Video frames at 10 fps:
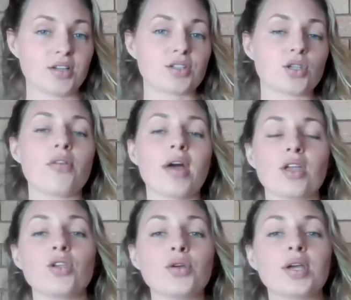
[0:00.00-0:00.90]
so
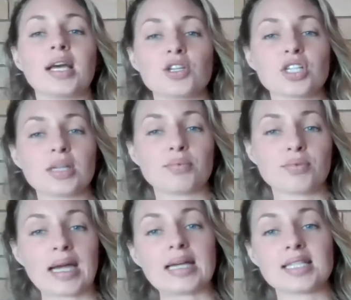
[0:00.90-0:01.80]
that you can actually
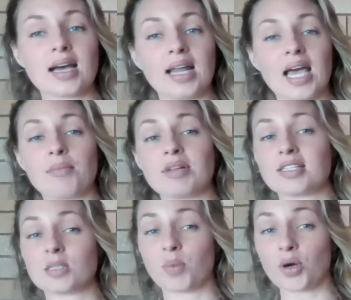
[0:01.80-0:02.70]
break down how many
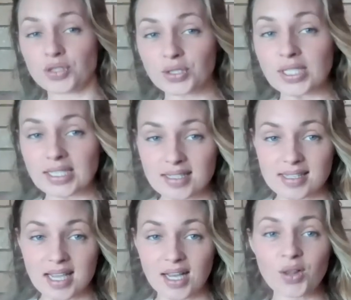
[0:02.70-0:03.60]
spots you need to
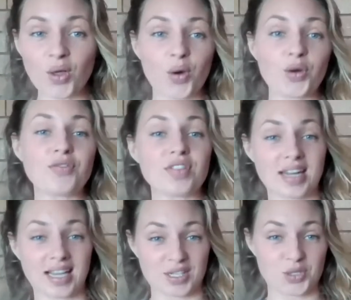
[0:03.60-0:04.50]
sell over the
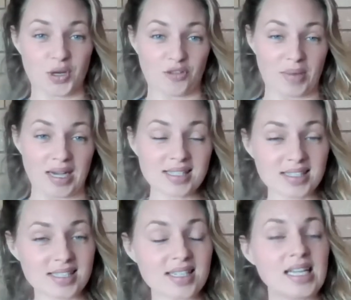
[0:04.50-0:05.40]
next 12
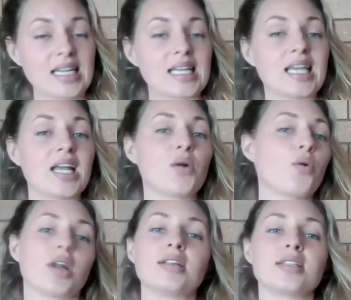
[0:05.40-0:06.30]
months in
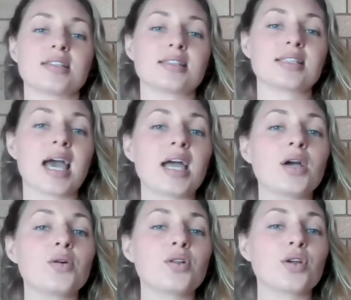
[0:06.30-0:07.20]
order to
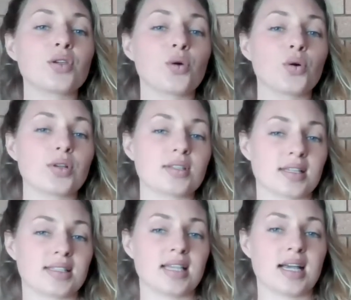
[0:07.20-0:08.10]
scale your
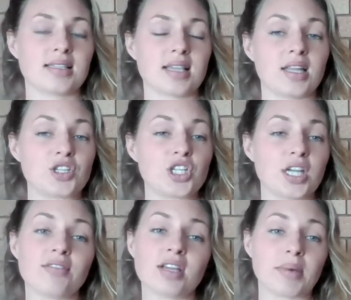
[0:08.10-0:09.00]
success and
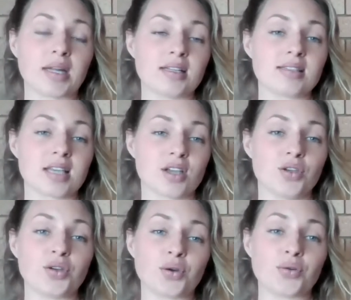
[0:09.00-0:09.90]
achieve the abundance that
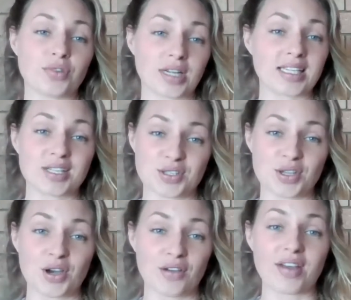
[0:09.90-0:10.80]
you really
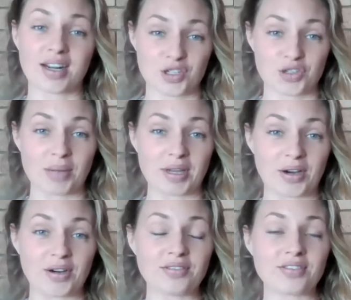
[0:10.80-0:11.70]
deserve and are dreaming
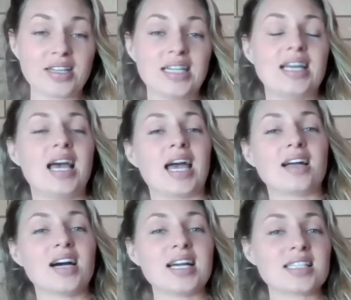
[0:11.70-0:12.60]
of. And
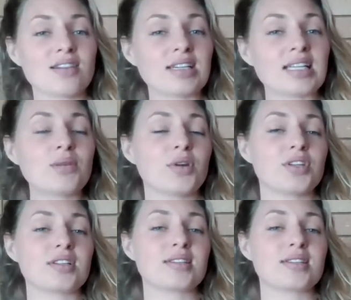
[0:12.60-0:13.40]
guys, I really want you to